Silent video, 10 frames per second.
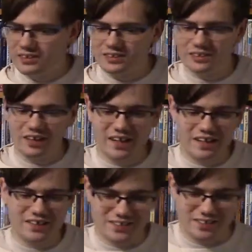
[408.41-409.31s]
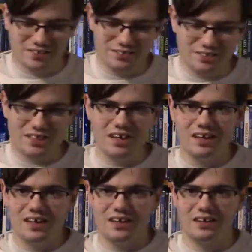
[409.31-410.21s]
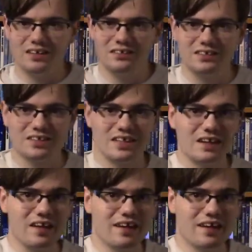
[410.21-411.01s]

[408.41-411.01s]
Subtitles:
tries to sneak in and see